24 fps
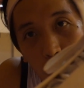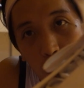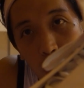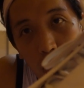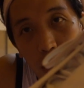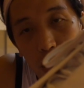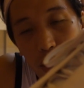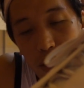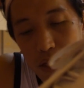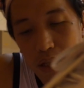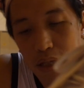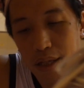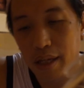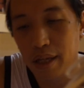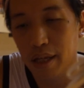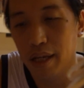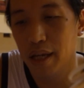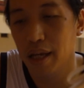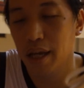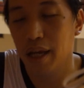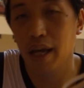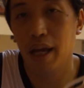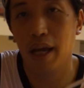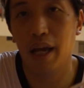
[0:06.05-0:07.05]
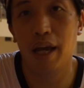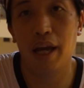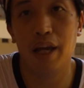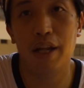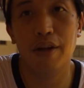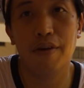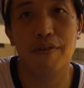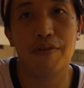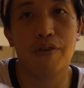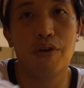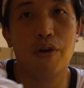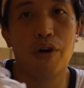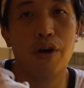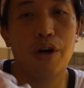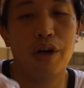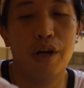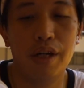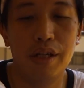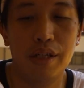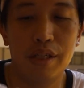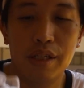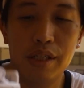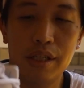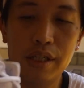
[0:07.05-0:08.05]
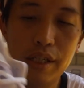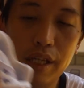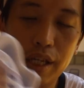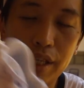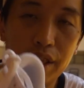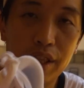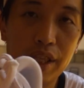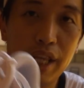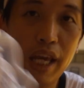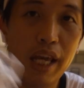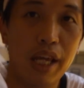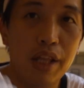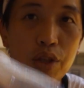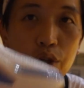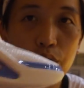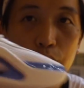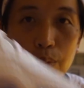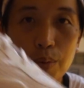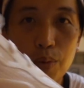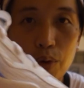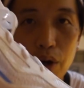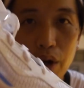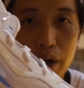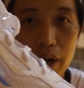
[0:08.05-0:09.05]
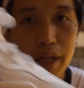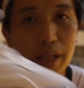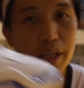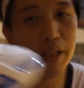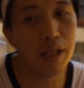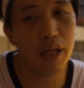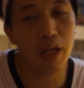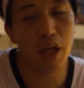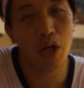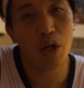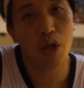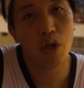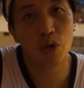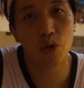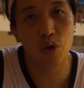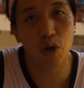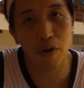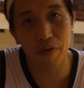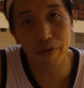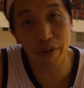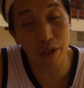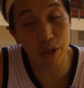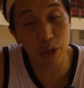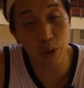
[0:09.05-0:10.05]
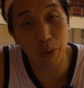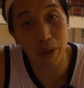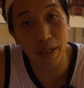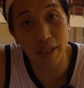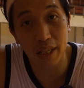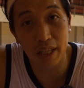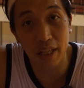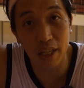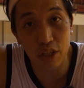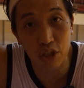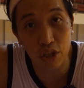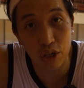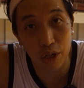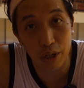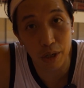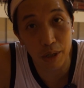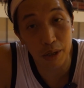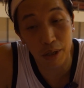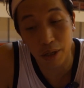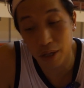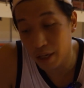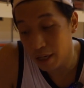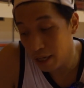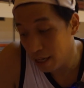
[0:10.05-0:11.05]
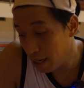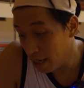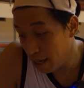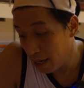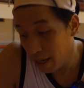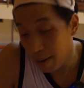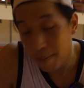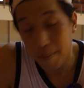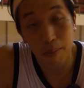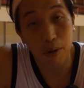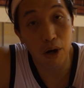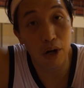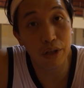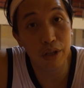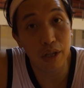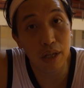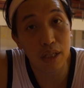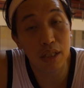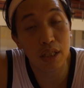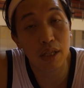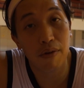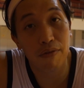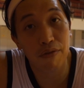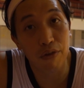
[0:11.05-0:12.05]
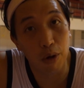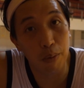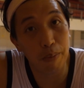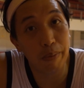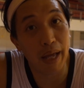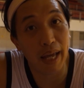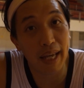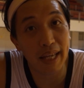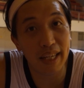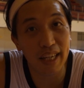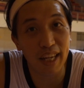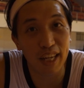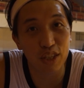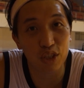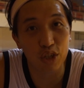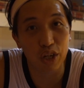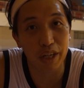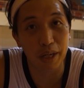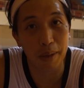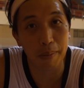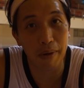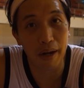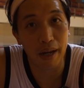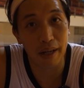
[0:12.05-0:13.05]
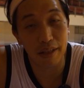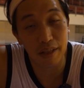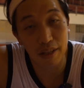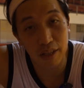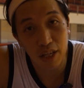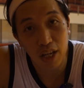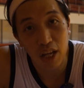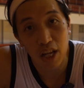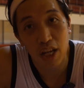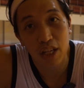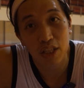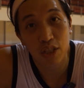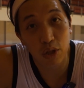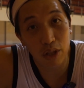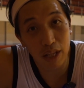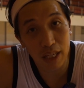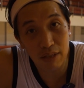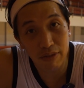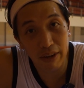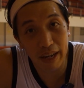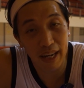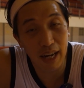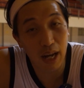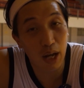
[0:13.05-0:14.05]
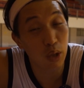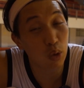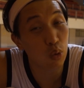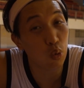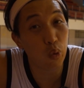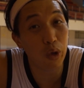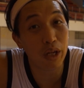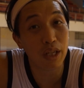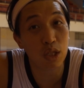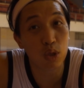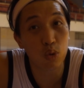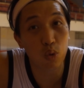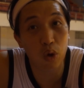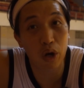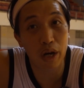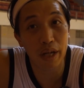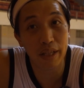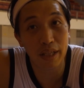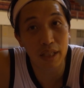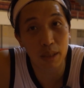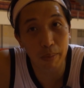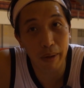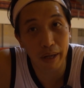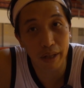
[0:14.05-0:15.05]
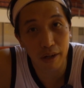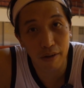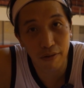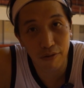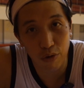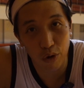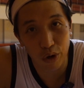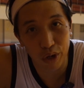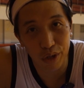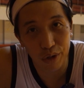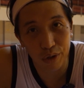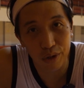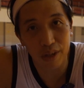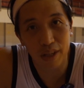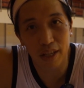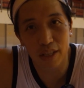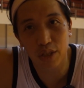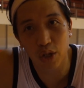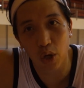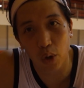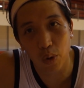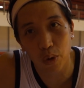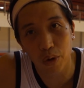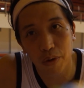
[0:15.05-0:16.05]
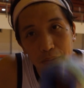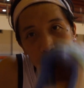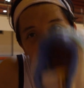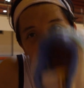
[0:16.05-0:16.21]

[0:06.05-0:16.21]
1 and of course the TATUM 1, two of the newest signature models from Nike and Jordan brand. So let's find out which one is better for you. Let's go.